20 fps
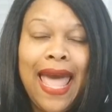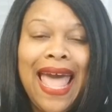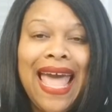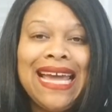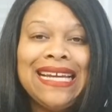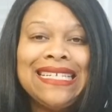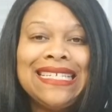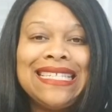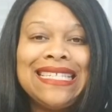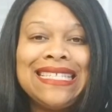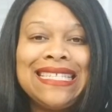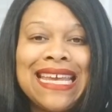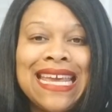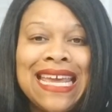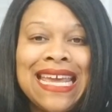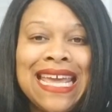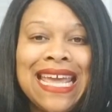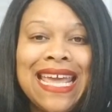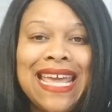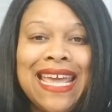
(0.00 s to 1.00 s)
and
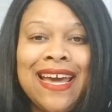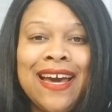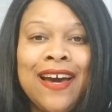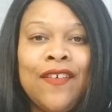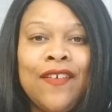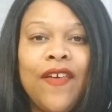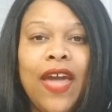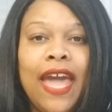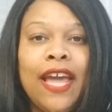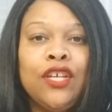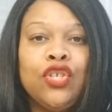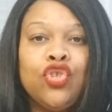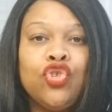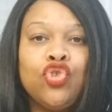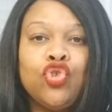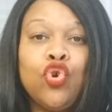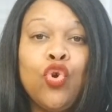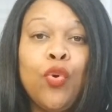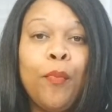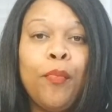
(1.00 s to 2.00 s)
see if a
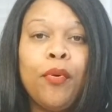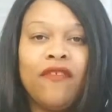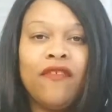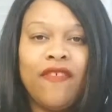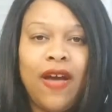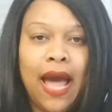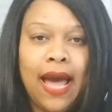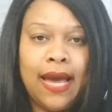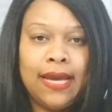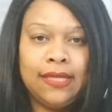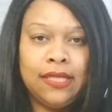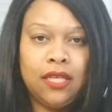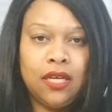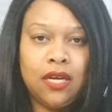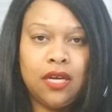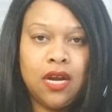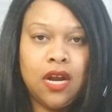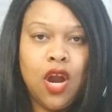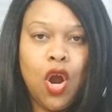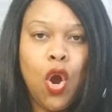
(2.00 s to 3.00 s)

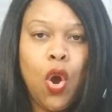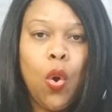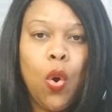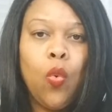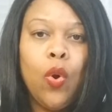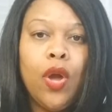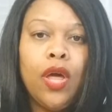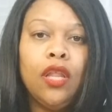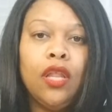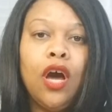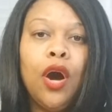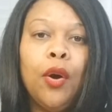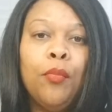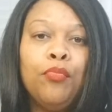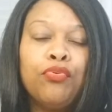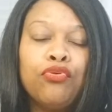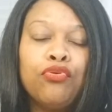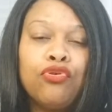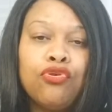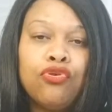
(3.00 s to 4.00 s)
supervisor will
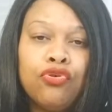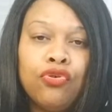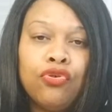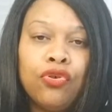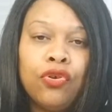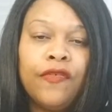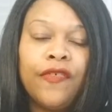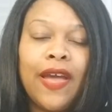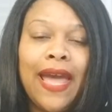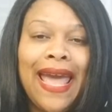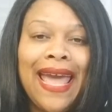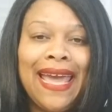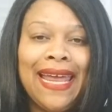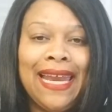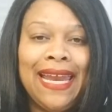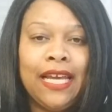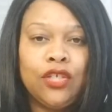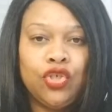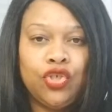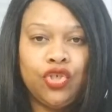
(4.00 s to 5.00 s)
approve an
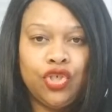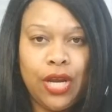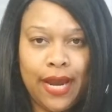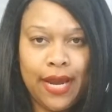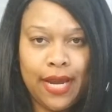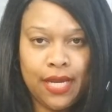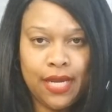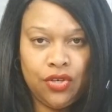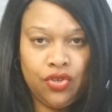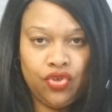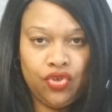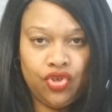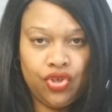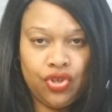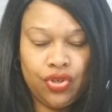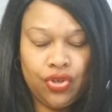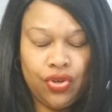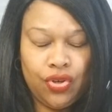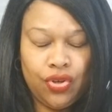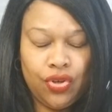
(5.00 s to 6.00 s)
exchange.